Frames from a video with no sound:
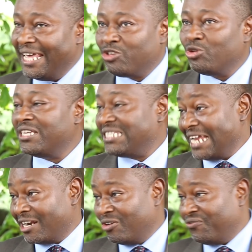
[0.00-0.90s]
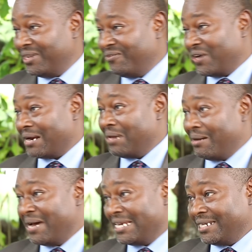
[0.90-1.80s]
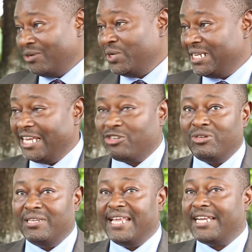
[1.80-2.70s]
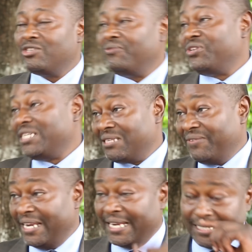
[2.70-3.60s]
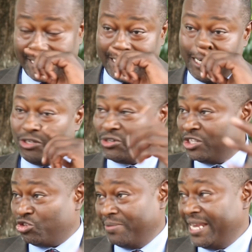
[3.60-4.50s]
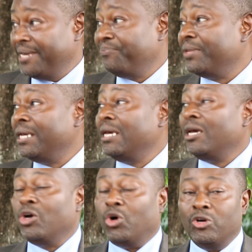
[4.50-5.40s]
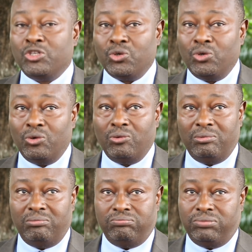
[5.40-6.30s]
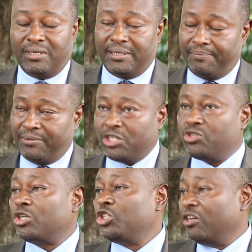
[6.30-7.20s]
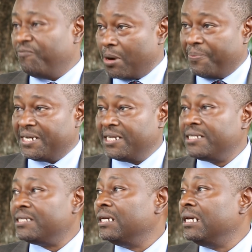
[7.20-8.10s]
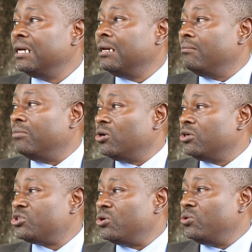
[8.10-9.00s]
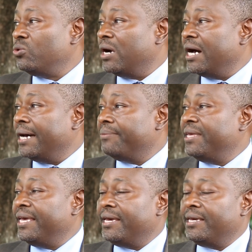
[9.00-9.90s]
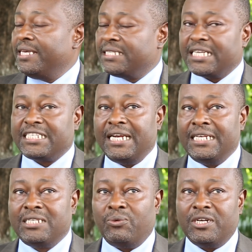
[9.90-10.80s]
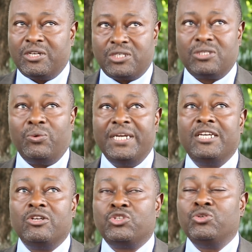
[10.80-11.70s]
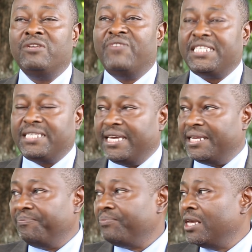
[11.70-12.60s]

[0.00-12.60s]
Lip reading: led to the standoff in Faraba Banta, which led to the deaths of 3 civilians and injuries to many, also destruction of properties, but also His Excellency wanted us to investigate